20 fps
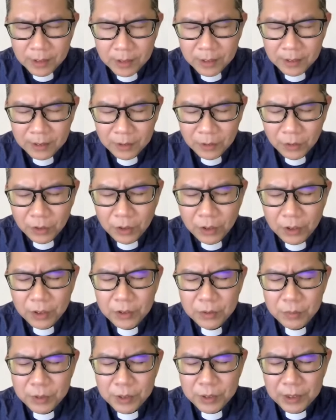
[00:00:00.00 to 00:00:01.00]

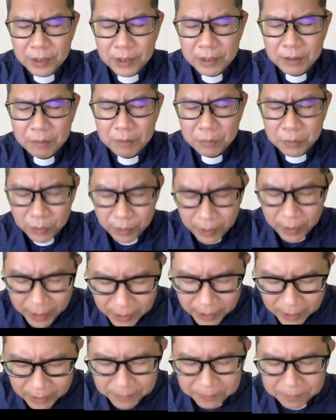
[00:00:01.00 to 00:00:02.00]
Lord, we
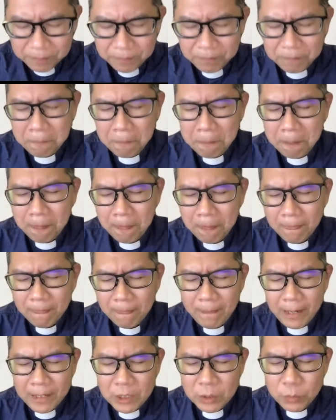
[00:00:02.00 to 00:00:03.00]
pray
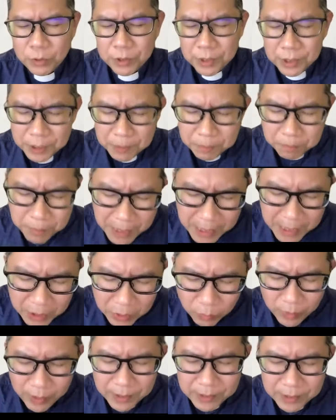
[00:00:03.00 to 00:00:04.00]
that you would speak
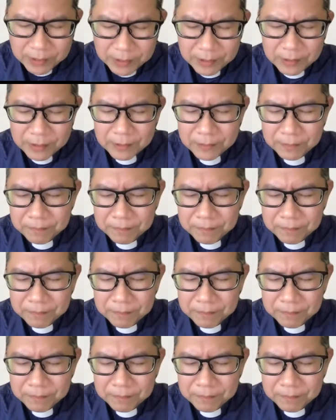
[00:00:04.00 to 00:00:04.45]
to us.